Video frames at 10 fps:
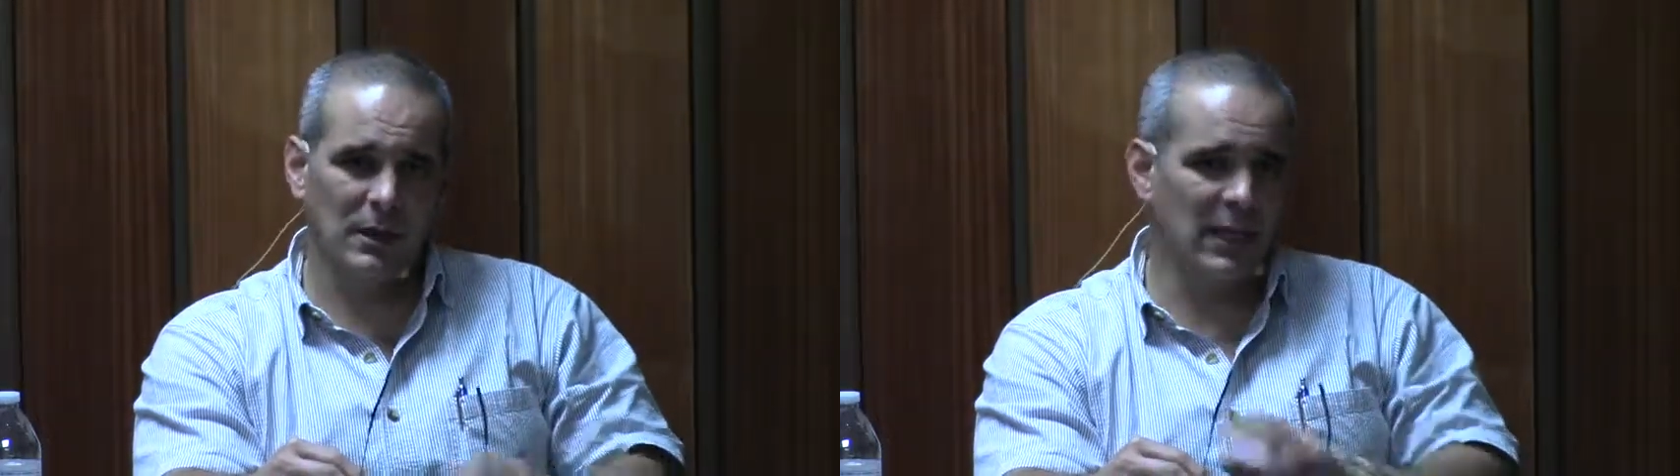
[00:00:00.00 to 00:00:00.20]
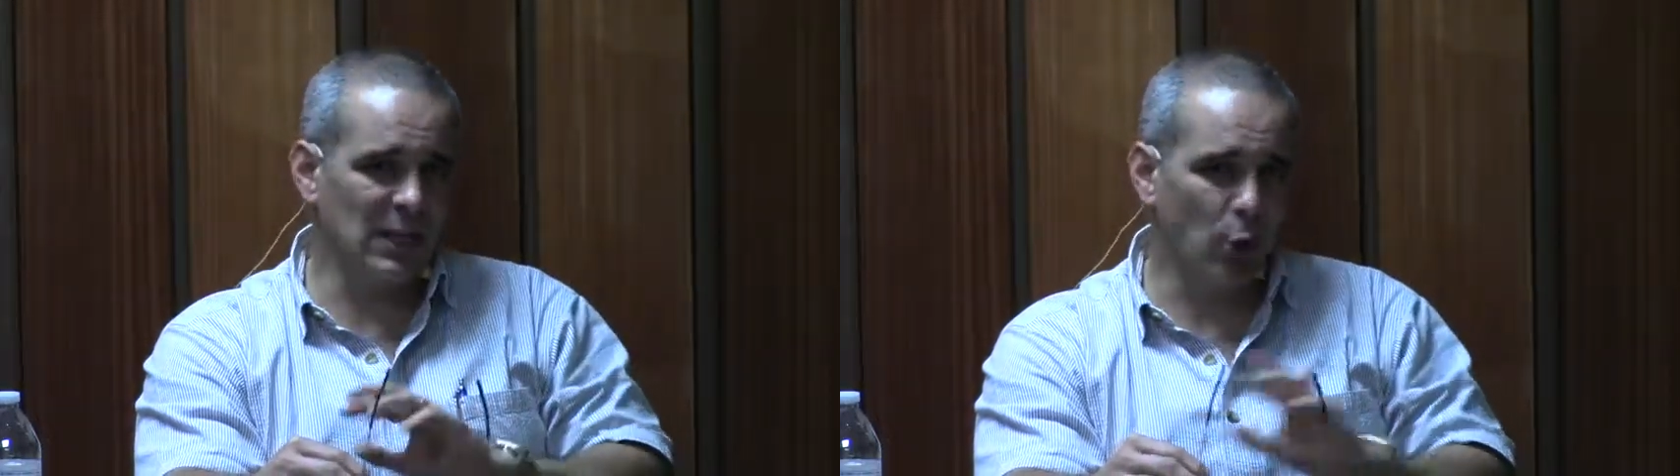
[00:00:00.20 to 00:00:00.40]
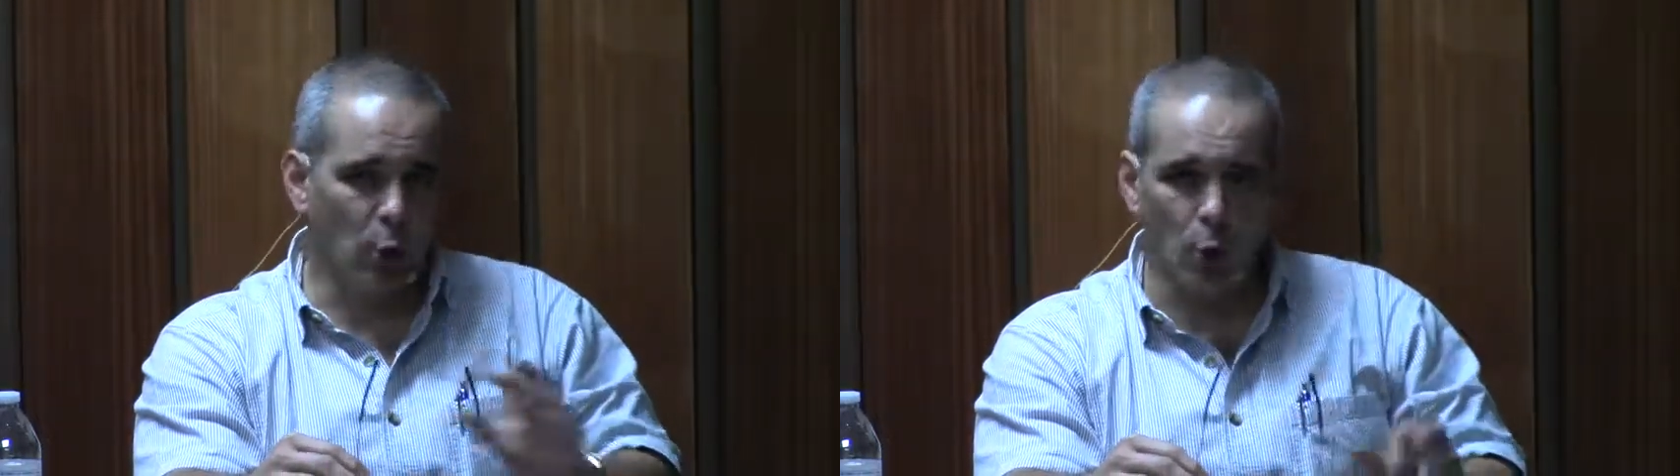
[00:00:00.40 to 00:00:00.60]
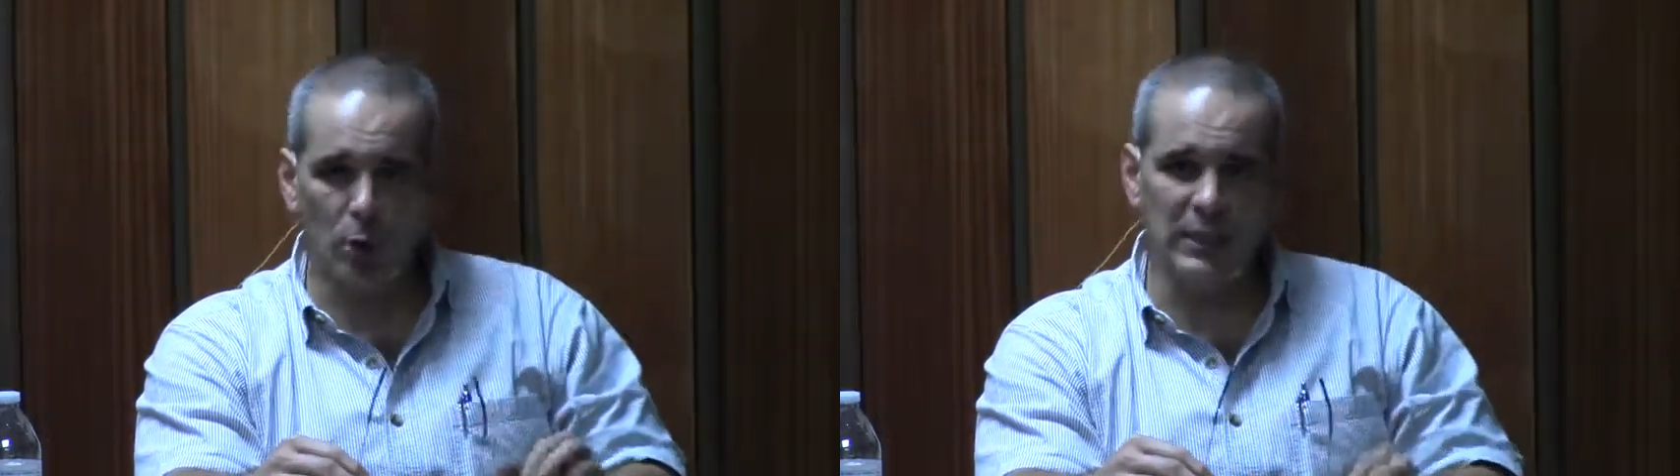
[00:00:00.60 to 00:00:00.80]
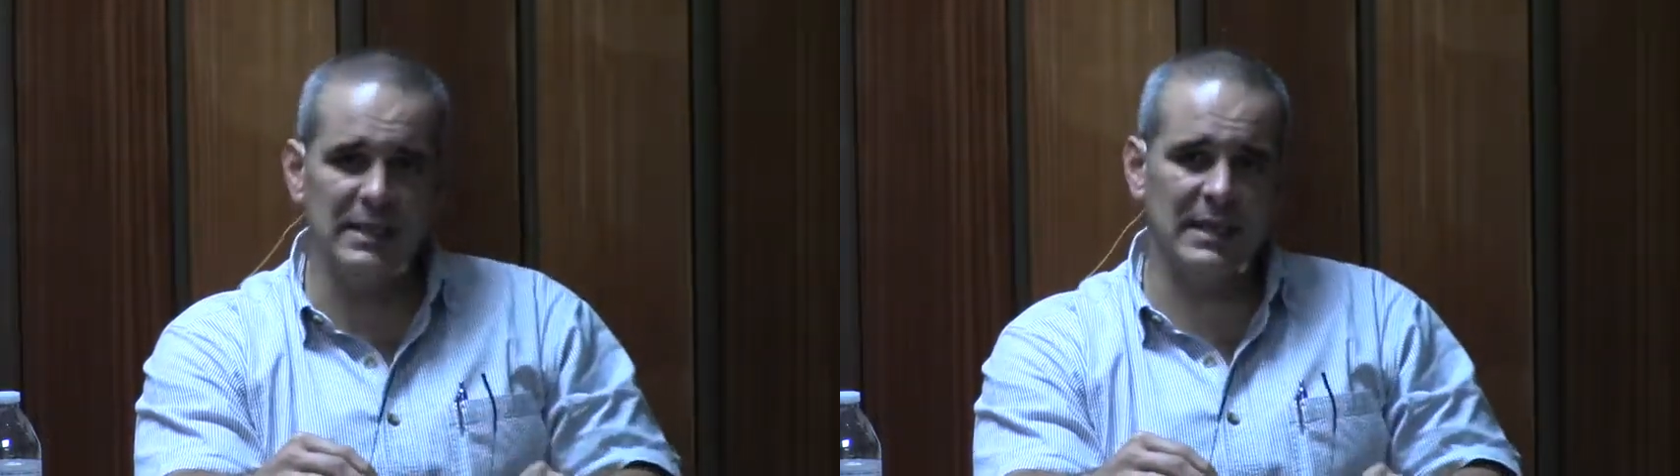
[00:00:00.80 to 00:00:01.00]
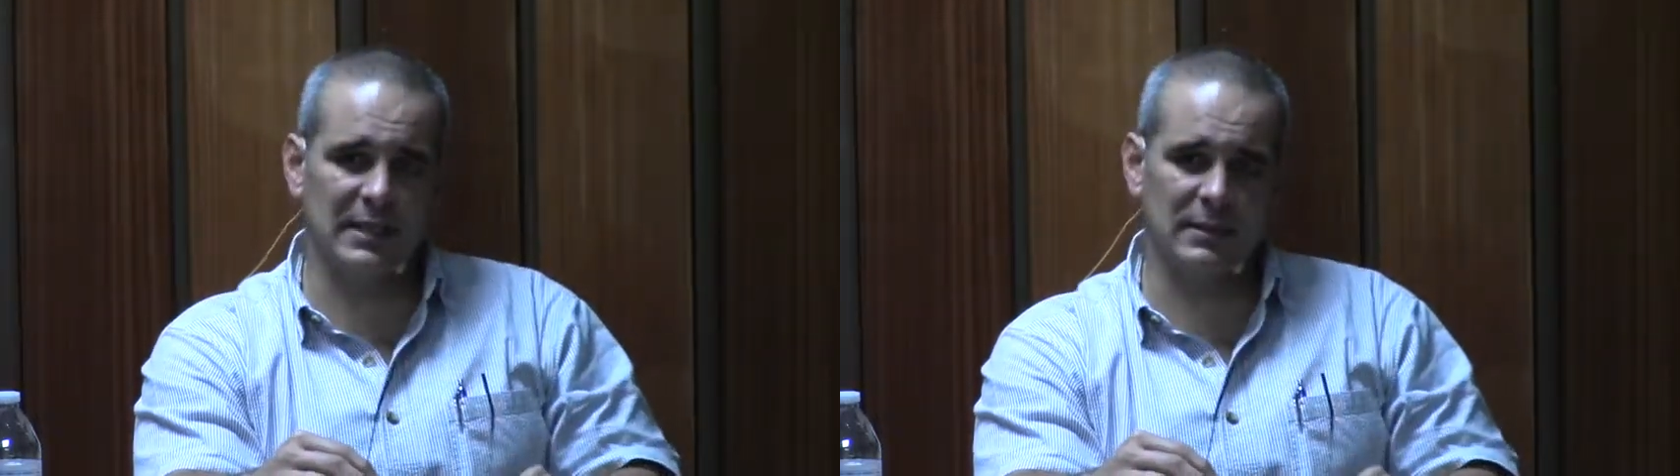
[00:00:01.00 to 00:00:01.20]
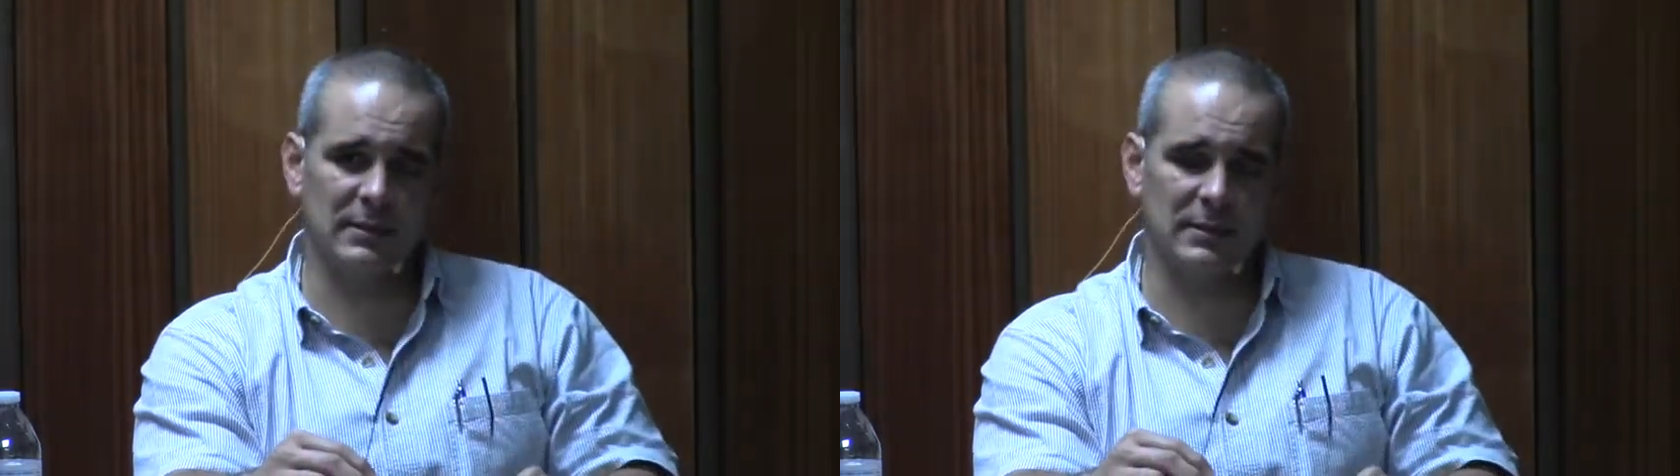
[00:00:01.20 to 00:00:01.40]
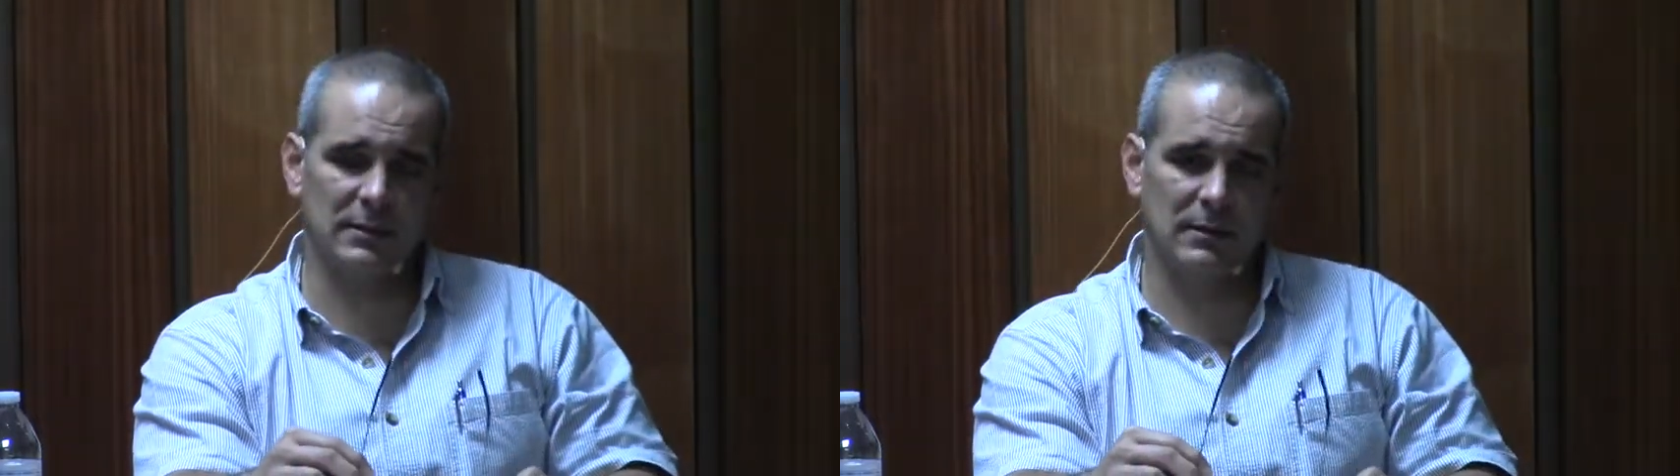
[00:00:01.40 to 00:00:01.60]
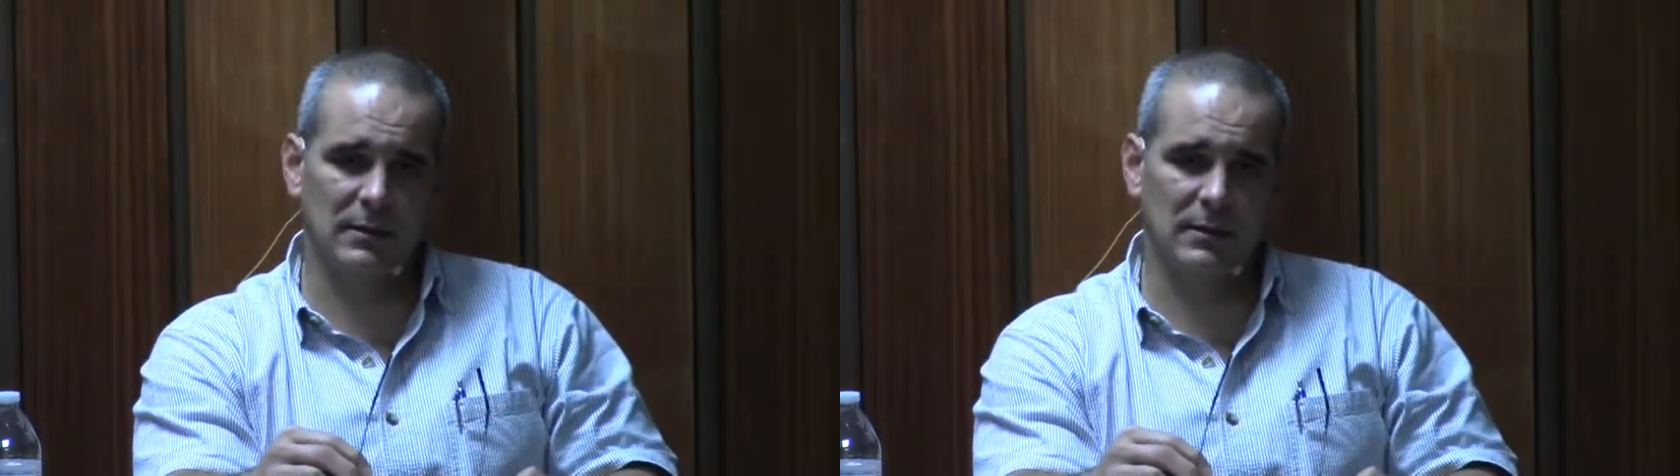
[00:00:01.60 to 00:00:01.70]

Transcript: in holiness,